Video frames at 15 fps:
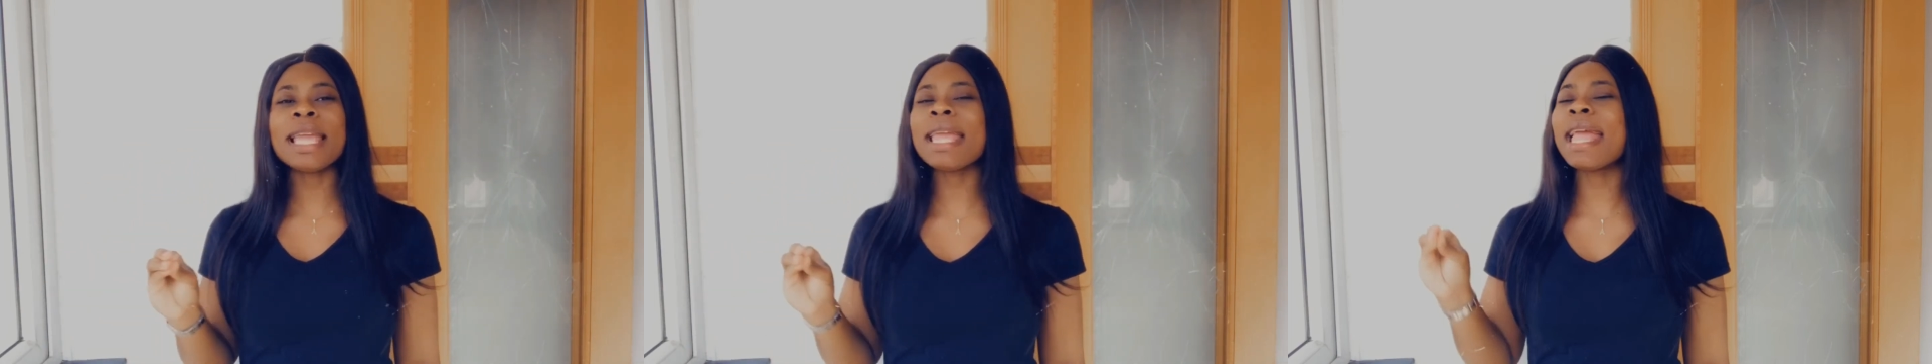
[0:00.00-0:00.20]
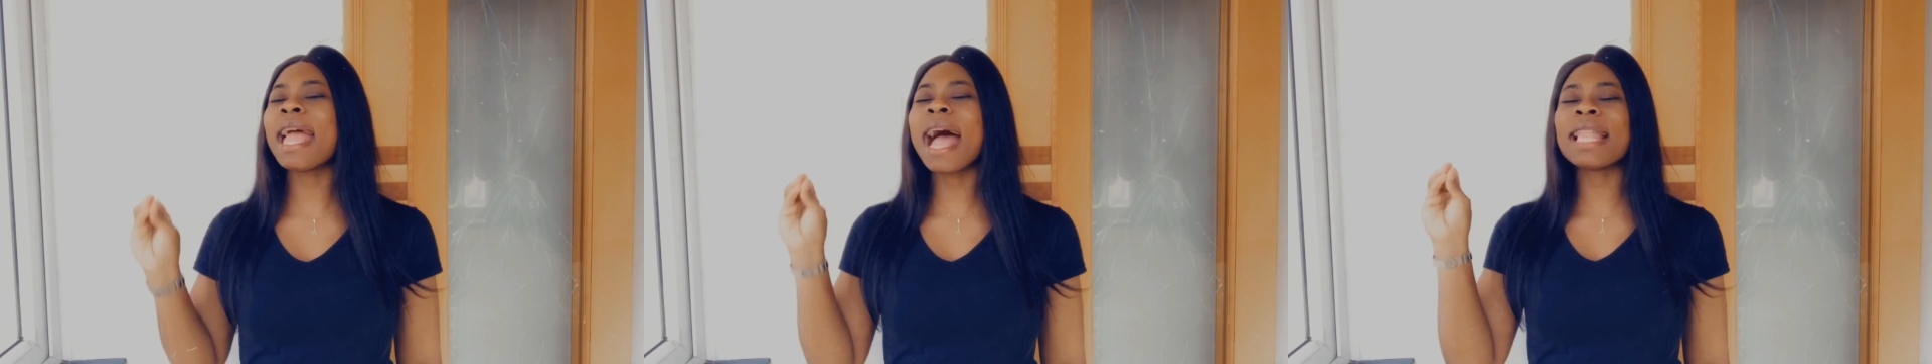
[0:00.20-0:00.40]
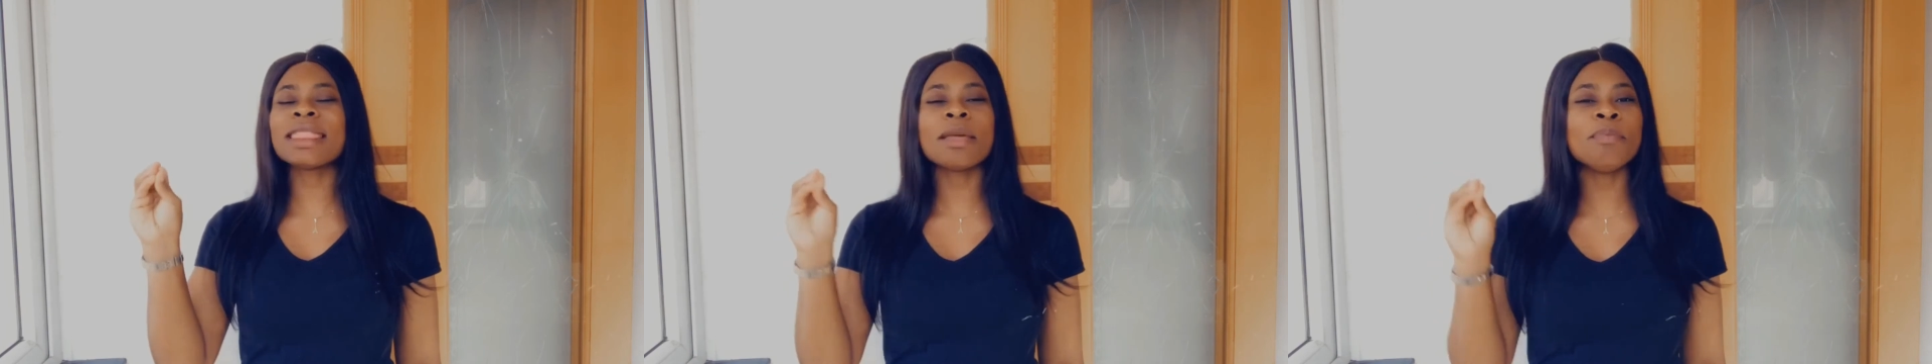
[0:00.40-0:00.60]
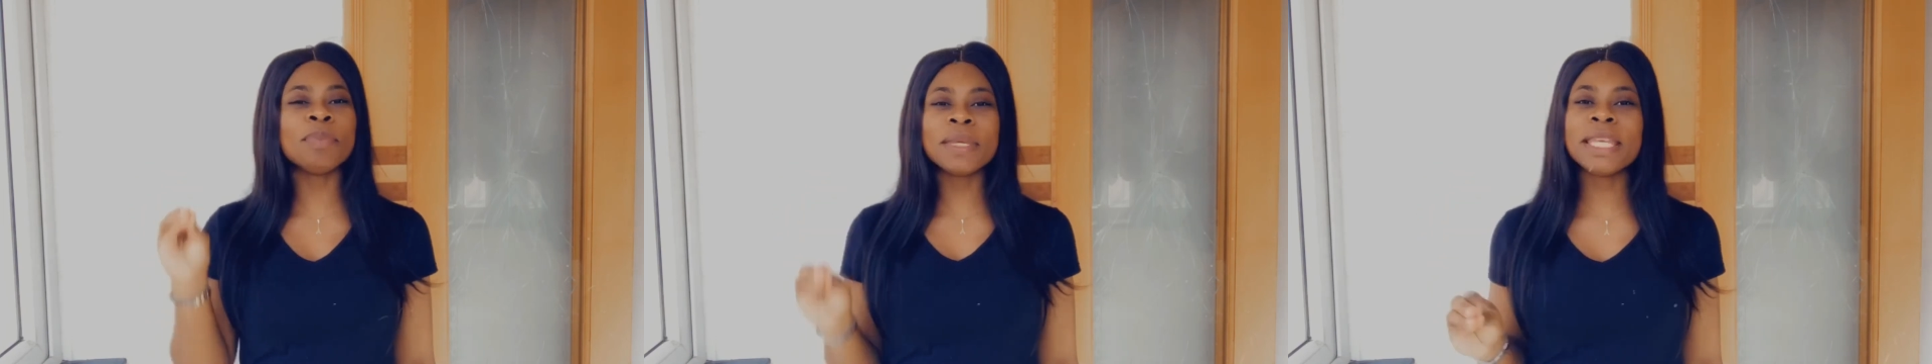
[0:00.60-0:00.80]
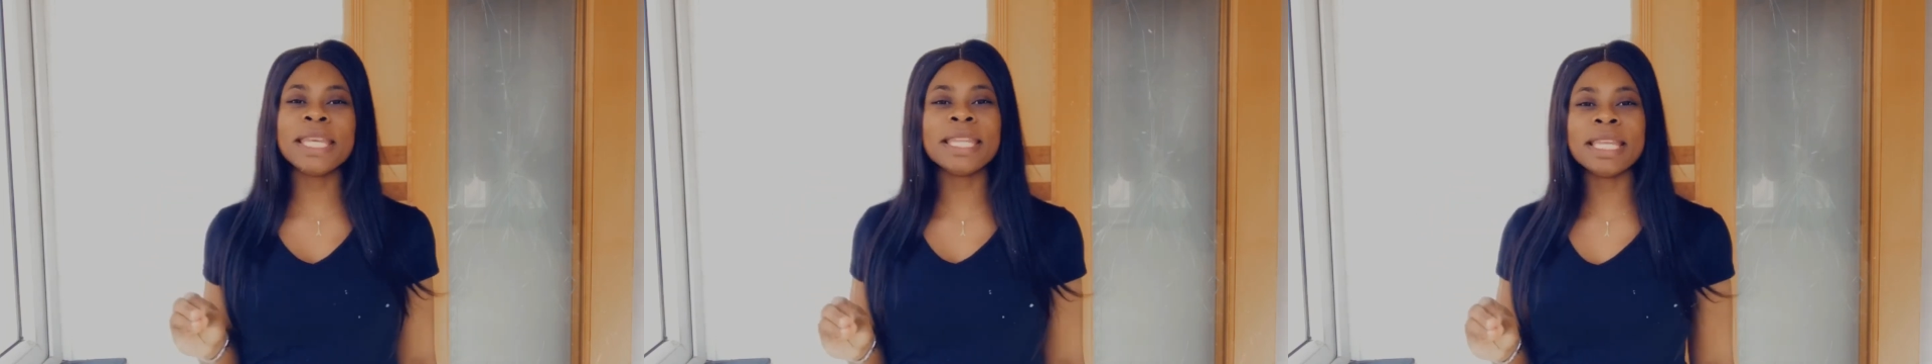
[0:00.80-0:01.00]
at the
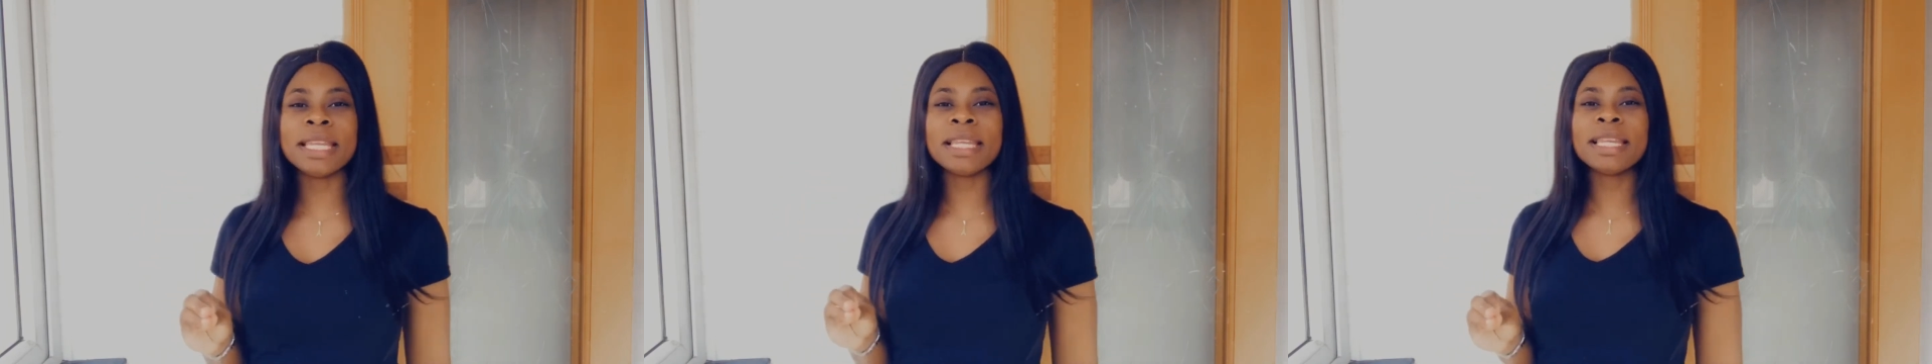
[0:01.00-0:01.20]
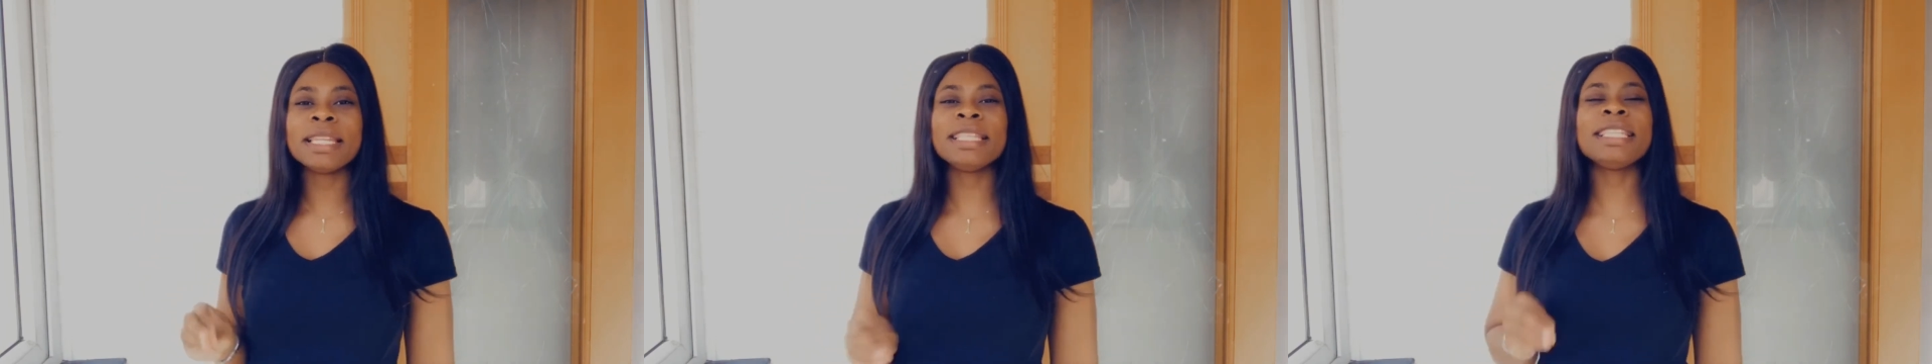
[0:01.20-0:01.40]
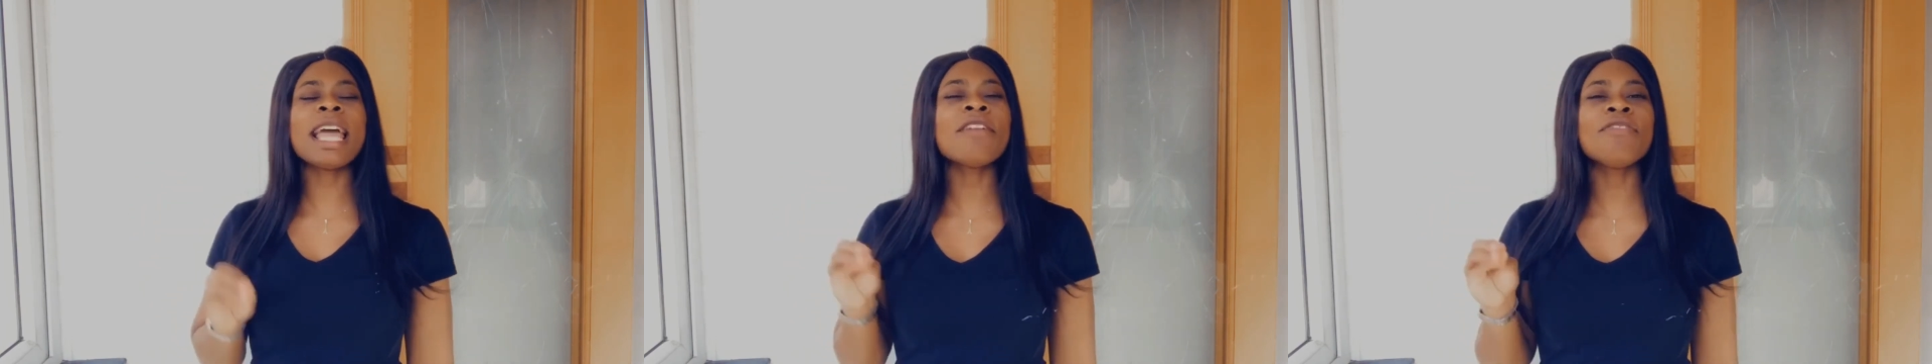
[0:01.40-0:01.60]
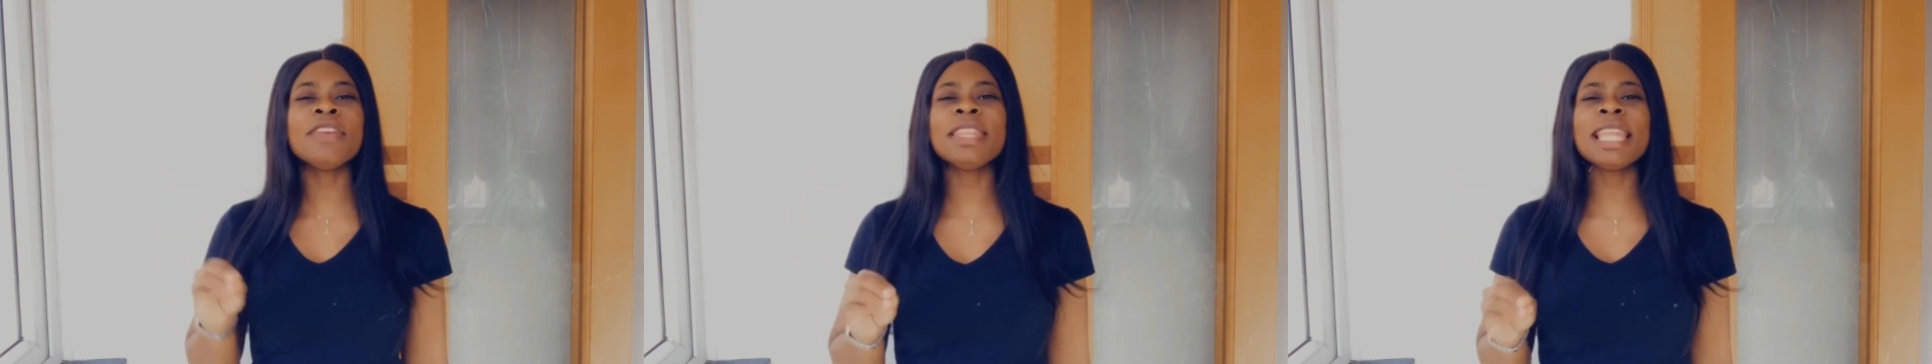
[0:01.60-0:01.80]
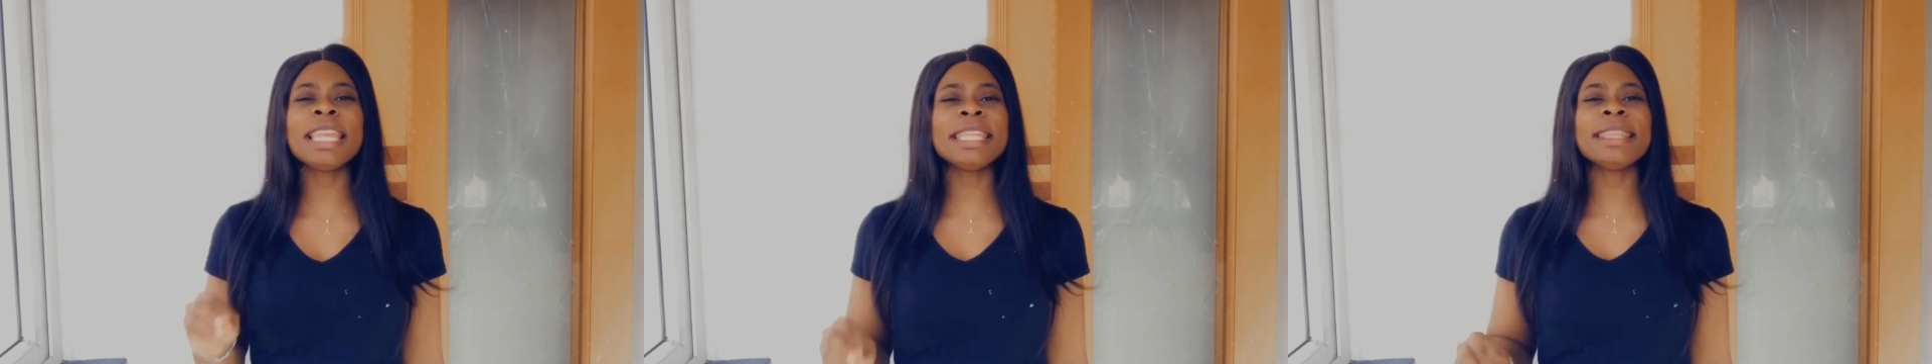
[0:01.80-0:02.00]
beginning definitely